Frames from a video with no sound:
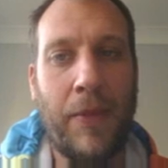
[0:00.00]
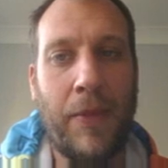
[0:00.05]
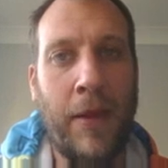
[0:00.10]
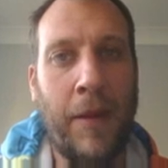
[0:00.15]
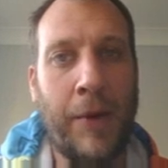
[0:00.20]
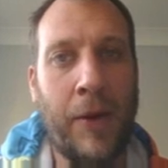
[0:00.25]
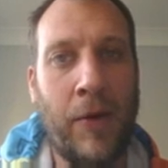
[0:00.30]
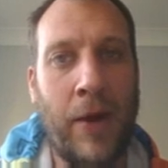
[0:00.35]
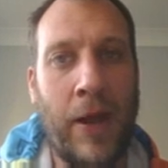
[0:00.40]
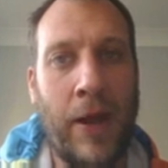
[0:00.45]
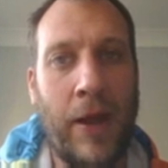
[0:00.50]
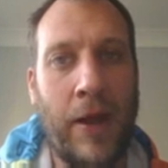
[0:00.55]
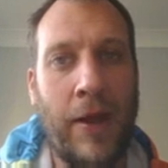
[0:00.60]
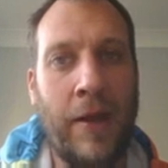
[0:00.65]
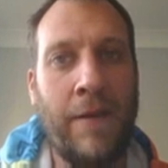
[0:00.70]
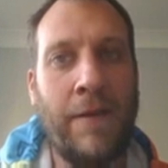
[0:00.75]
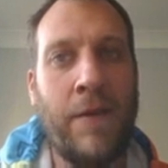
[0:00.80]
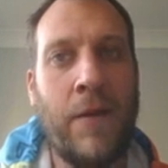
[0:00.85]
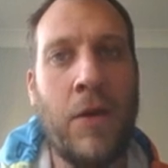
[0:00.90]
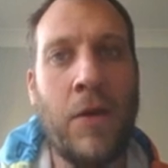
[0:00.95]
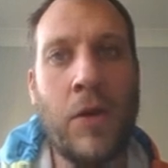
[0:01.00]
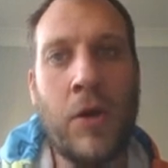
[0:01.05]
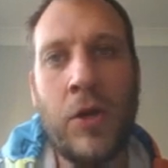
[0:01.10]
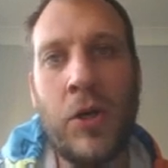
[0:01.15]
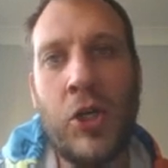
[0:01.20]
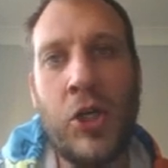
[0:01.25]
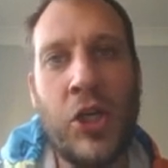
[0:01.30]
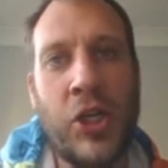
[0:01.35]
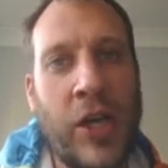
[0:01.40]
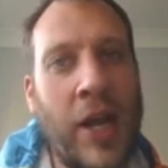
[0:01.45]
That'd be great. If you
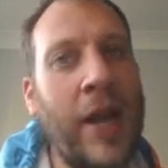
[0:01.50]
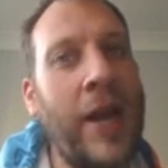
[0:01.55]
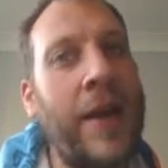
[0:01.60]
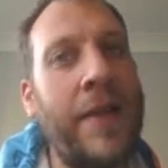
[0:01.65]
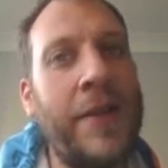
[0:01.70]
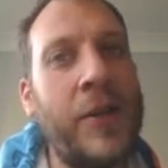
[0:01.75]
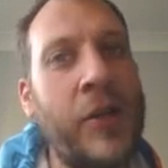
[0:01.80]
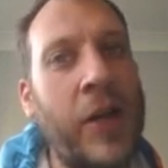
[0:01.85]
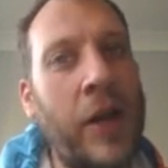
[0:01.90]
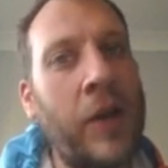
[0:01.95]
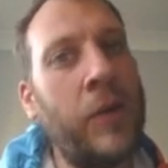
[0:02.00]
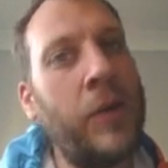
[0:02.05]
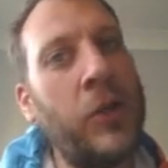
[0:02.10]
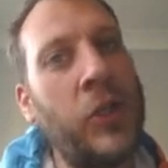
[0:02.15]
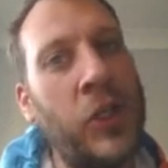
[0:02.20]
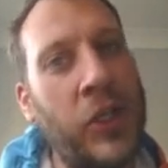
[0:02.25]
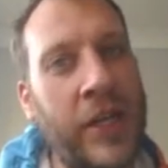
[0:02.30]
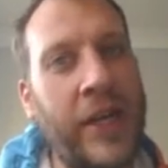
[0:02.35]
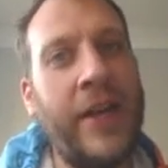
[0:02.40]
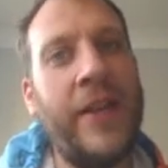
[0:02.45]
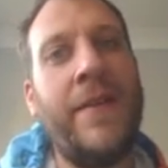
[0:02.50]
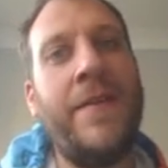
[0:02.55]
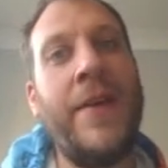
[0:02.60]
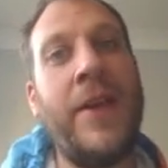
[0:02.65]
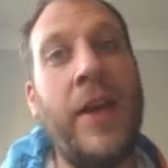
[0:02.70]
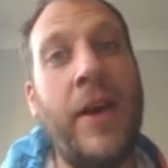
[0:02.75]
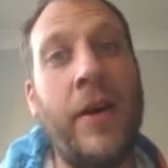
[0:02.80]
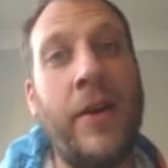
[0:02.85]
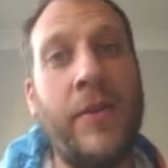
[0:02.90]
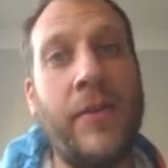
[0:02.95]
could share the channel and share the
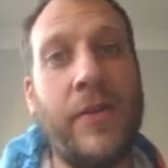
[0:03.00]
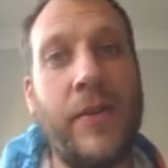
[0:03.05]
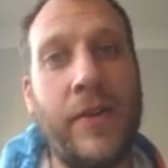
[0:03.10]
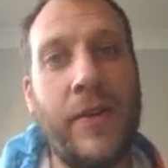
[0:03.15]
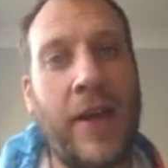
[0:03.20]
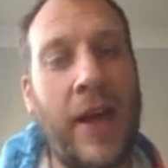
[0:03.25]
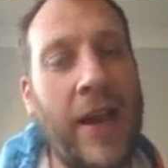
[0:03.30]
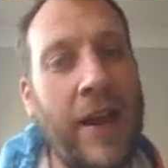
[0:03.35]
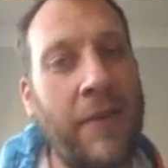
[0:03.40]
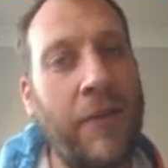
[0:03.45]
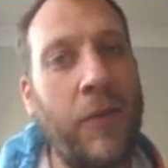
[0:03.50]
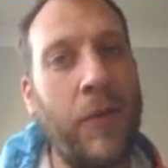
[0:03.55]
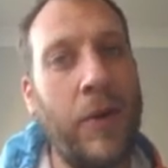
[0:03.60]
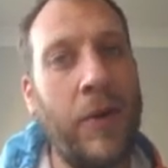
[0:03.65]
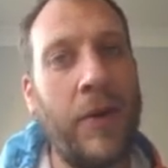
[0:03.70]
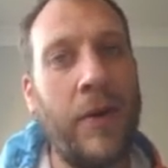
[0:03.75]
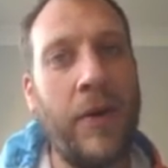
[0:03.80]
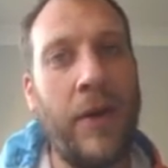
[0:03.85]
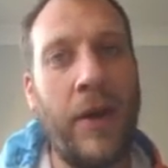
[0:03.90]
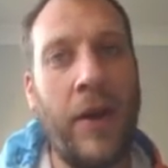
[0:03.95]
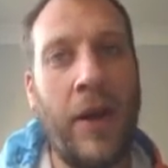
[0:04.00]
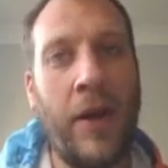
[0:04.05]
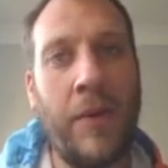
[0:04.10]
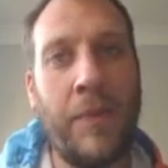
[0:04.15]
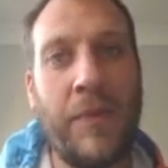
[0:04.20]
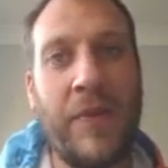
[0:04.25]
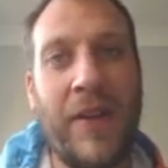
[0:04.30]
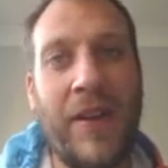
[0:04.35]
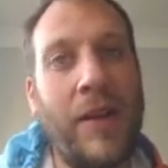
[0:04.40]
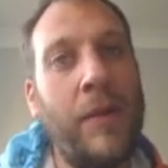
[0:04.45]
videos, tell everyone,
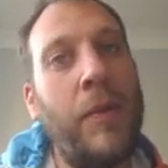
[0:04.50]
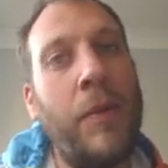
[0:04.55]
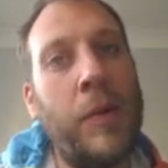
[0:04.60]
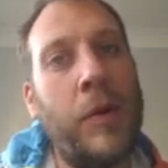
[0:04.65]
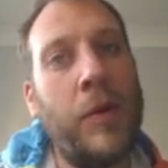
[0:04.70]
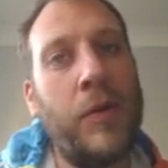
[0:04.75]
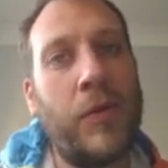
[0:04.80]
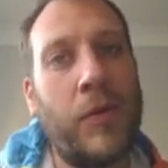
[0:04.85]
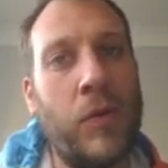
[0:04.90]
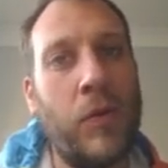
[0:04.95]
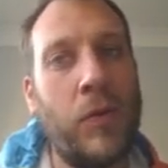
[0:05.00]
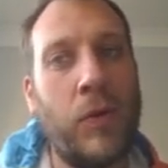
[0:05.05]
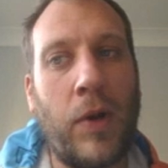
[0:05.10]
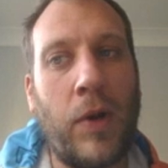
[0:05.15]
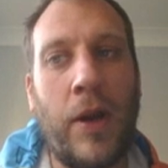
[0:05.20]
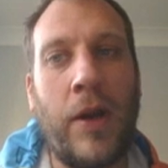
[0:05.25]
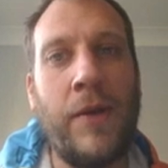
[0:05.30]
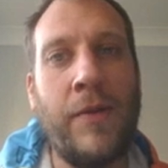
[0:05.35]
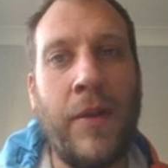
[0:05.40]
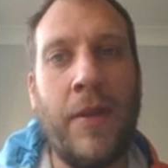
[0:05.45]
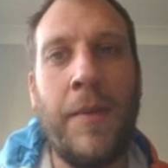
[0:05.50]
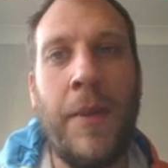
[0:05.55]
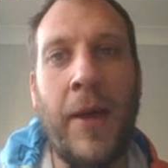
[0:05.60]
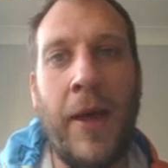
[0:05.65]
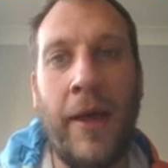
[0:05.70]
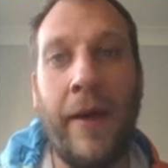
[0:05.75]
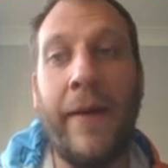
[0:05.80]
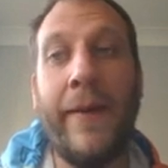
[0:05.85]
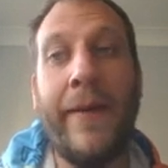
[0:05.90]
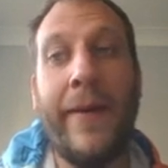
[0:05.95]
particularly when we've got schools closed at the
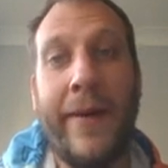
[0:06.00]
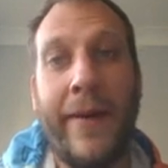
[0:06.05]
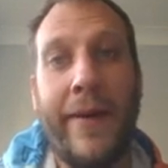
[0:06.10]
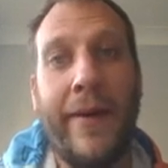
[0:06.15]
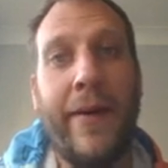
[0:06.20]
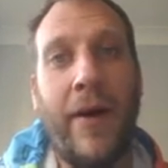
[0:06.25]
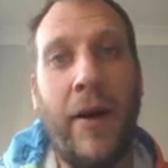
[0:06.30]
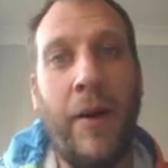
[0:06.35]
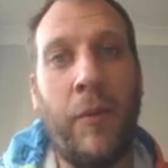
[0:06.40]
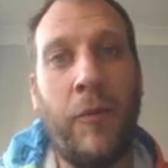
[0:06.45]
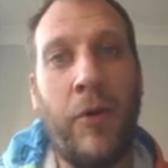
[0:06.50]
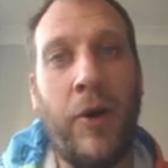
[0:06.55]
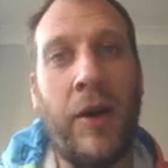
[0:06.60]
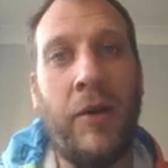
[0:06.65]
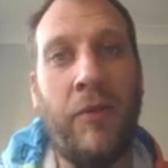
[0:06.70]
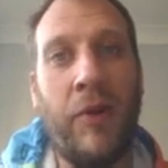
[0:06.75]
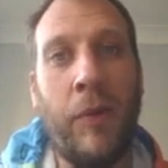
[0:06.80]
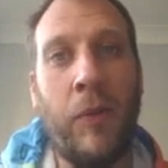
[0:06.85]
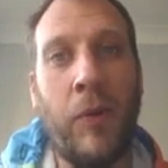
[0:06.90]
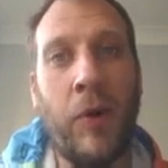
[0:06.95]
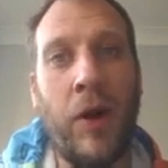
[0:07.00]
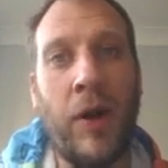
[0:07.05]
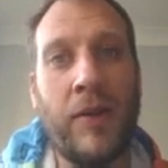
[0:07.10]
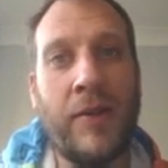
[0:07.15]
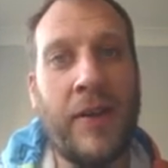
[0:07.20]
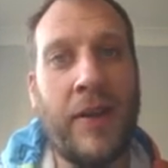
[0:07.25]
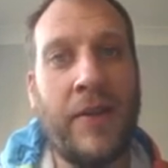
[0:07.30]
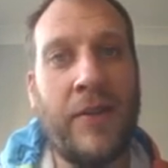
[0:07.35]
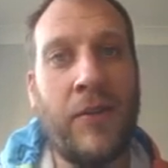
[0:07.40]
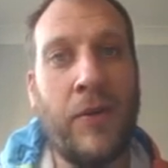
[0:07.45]
minute, I really, really would like
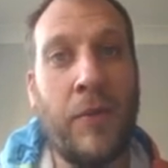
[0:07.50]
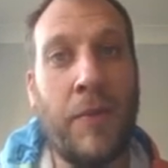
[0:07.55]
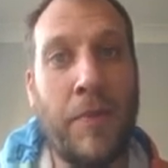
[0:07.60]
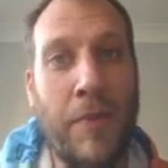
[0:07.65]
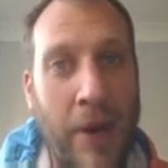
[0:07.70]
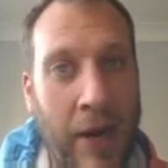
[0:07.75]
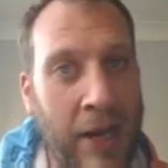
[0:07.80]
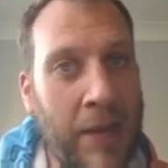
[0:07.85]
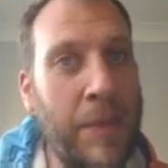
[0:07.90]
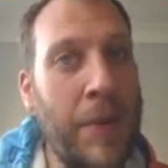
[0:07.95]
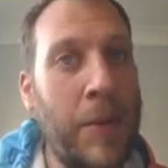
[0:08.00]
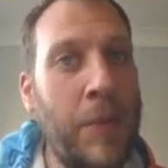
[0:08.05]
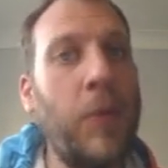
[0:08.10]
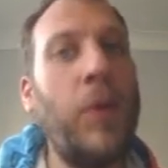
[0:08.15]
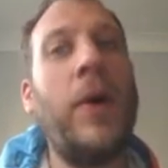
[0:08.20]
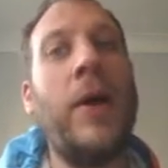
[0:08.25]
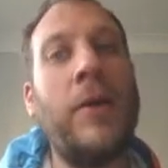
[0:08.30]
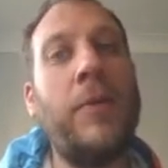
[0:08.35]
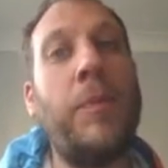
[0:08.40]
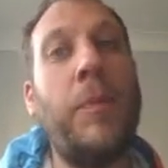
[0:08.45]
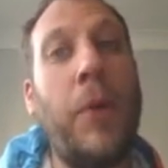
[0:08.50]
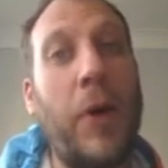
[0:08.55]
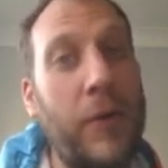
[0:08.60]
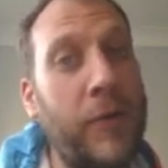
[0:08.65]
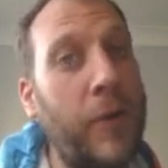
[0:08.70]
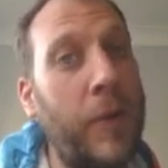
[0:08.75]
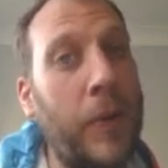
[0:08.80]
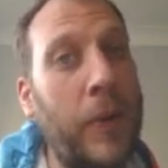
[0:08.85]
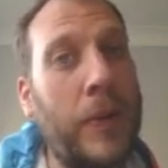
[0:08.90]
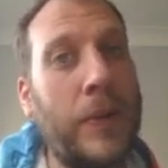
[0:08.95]
to get this to as many people as
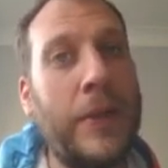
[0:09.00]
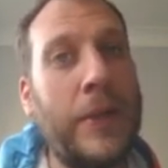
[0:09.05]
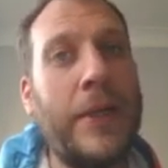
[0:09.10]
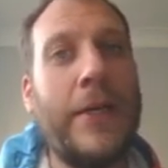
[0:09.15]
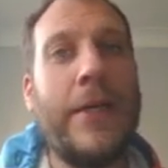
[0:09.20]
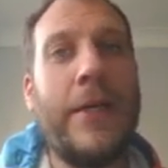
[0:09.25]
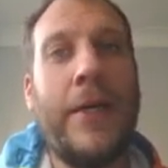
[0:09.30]
possible.